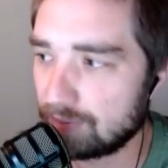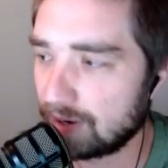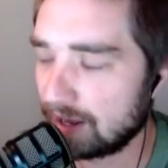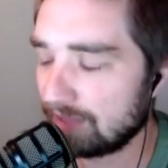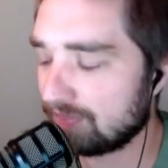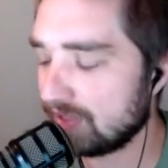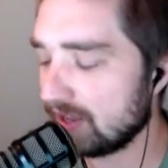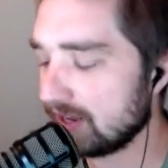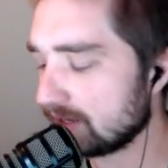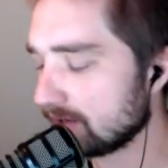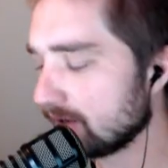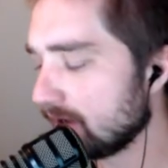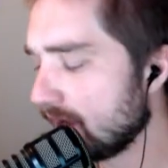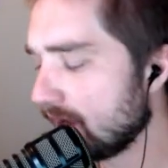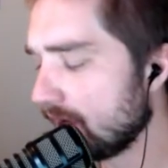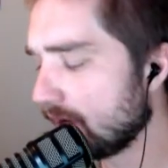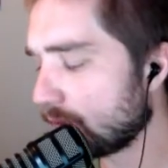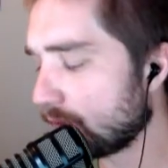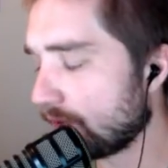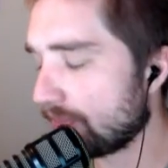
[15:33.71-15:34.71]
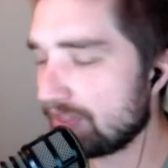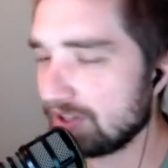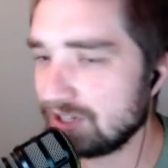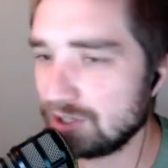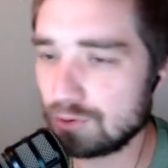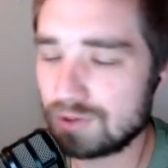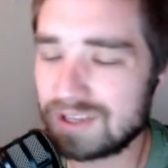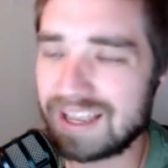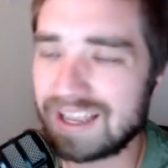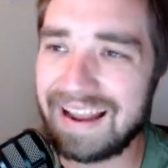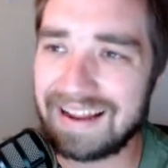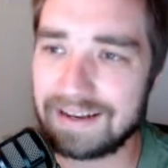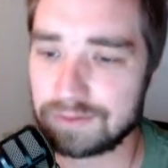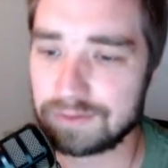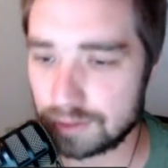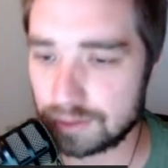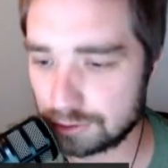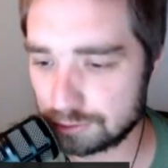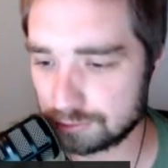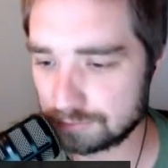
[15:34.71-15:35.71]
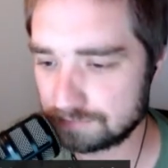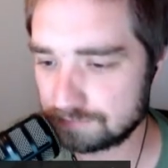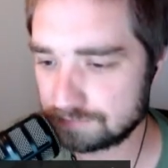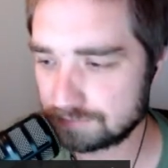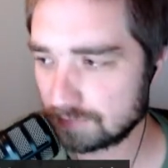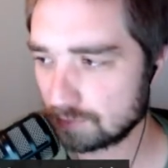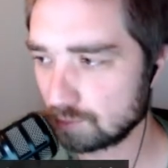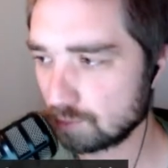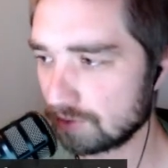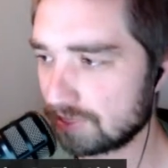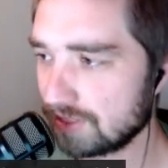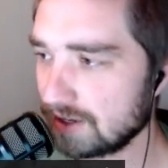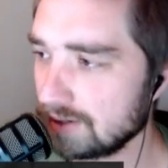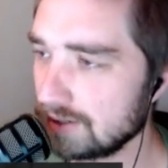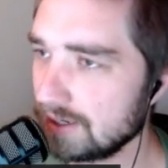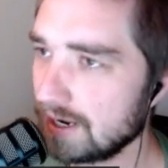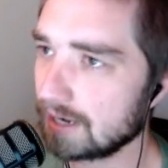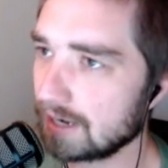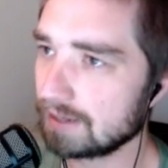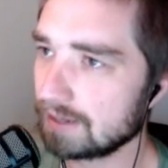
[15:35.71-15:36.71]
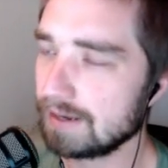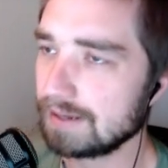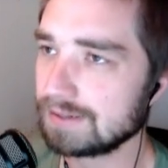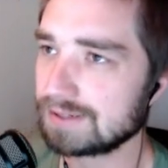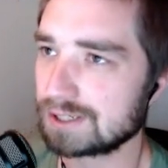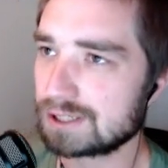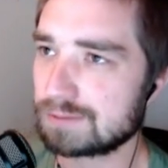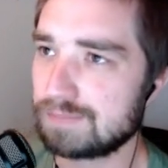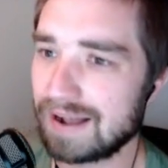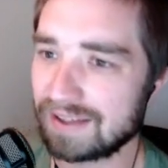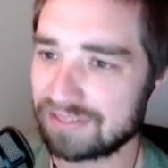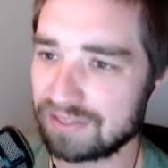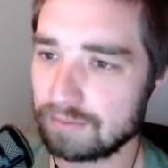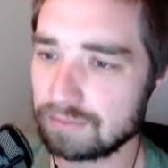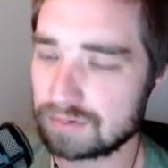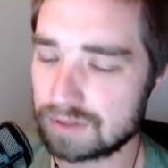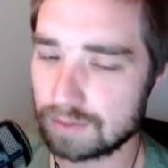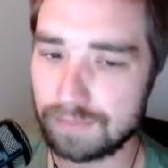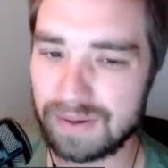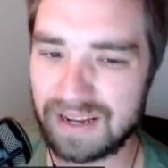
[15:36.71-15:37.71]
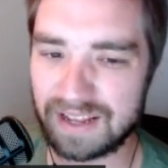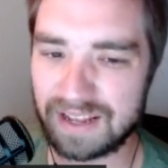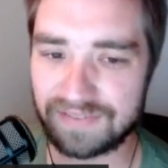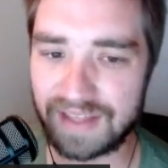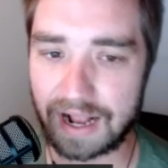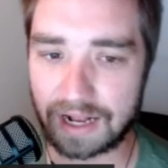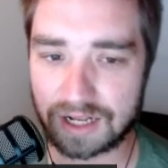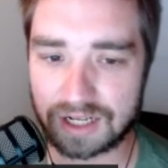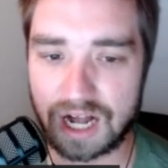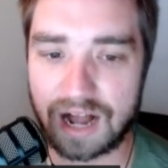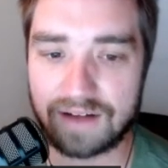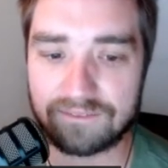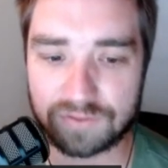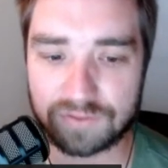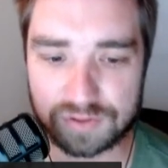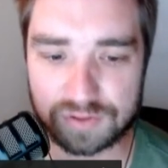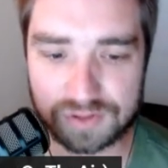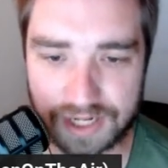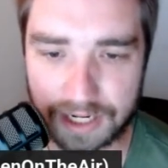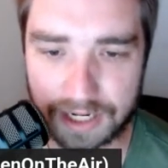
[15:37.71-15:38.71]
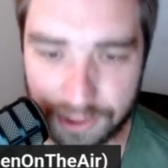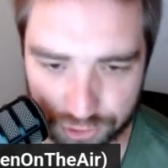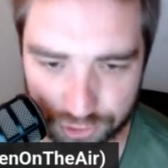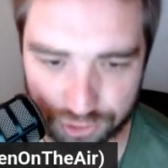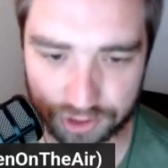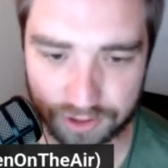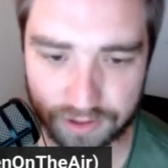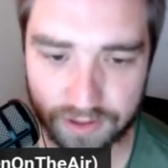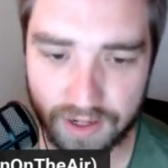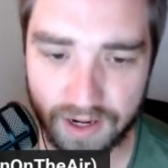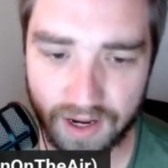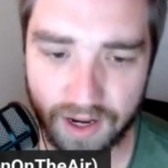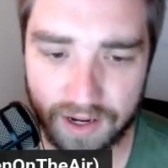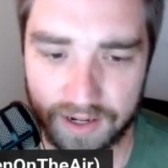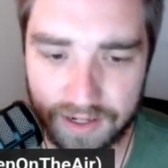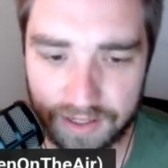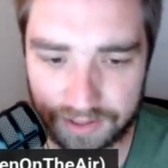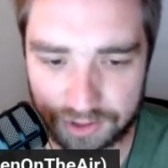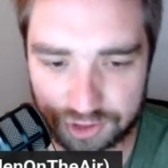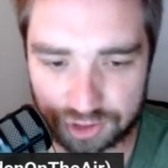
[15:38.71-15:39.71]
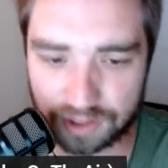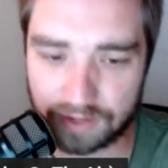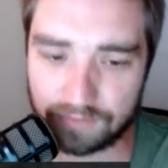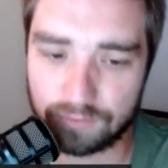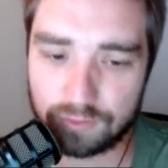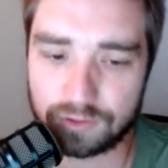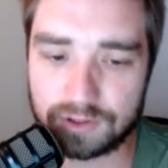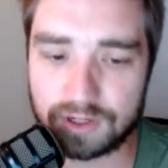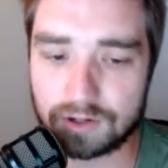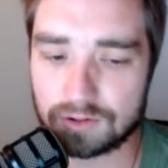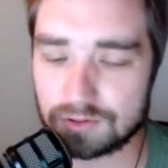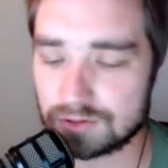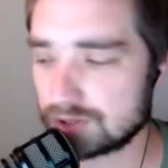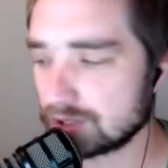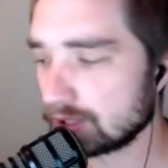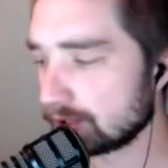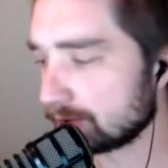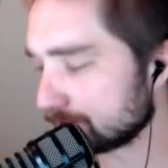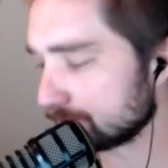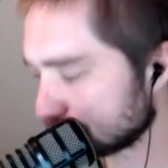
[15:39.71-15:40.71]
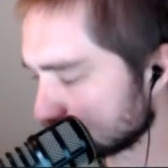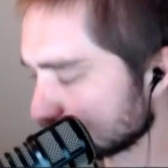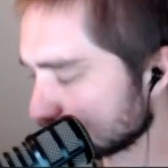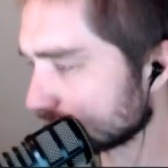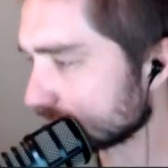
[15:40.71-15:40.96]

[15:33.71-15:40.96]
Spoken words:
But I think one thing you can do with Indiana is expect them to be in that conversation each and every year. So